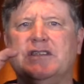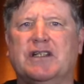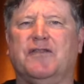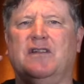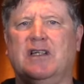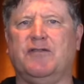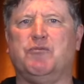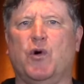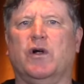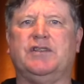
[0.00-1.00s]
different
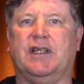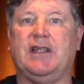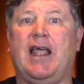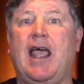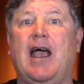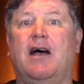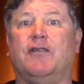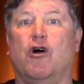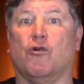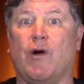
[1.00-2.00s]
liveaboards that they have
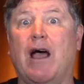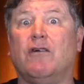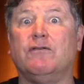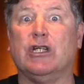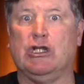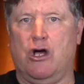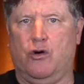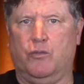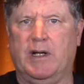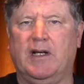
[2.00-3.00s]
around the
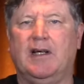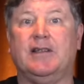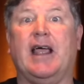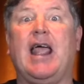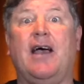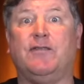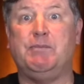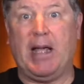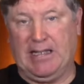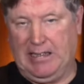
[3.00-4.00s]
globe. They have
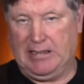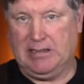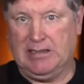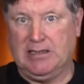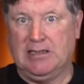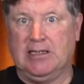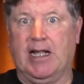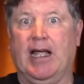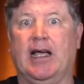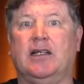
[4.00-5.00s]
many.
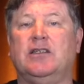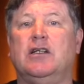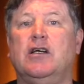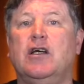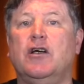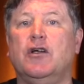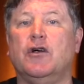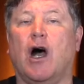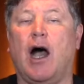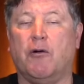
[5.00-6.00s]
And
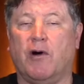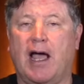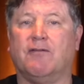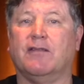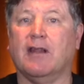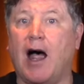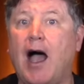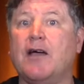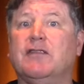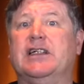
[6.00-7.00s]
I will have
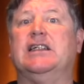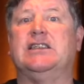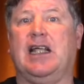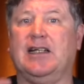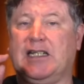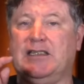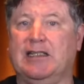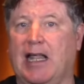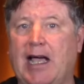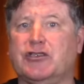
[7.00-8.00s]
live links, as I did
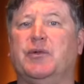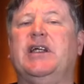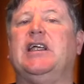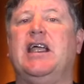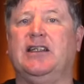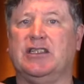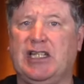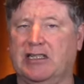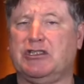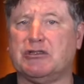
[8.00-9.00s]
last week, in the
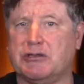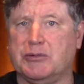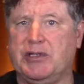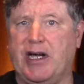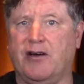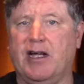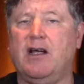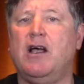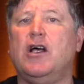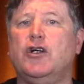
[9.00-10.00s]
text description area
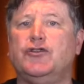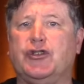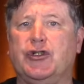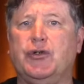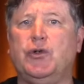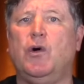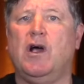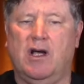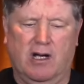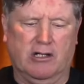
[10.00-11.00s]
to
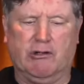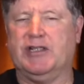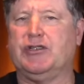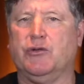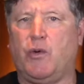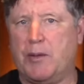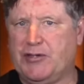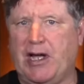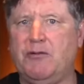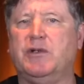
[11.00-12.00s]
Aggressor
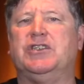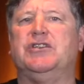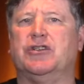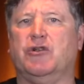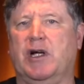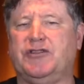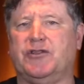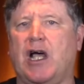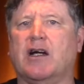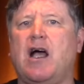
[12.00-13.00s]
website, which is aggressor
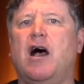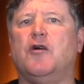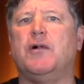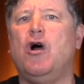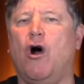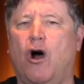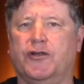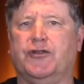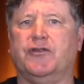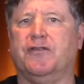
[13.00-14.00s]
dot com,
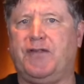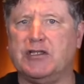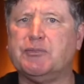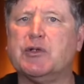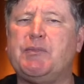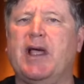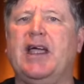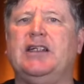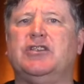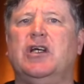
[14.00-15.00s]
also their Facebook
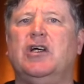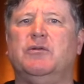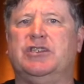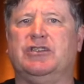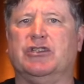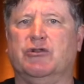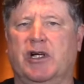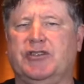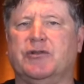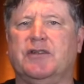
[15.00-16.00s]
page, which is
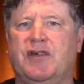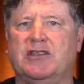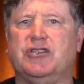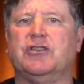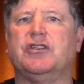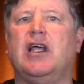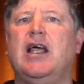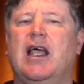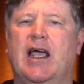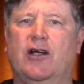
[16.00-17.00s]
Aggressor Adventures,
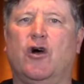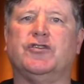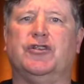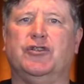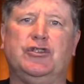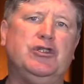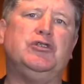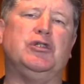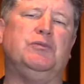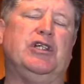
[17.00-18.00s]
and also their
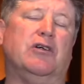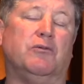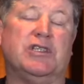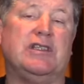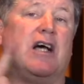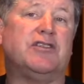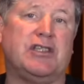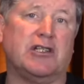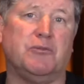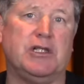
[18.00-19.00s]
YouTube channel, which now
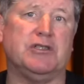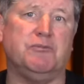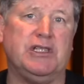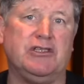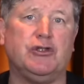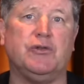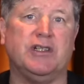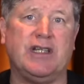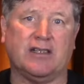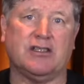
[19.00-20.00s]
segues me to the
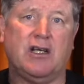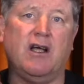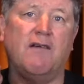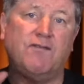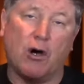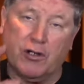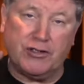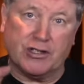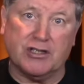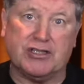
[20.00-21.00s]
next photo
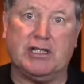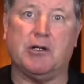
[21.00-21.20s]
you're going to see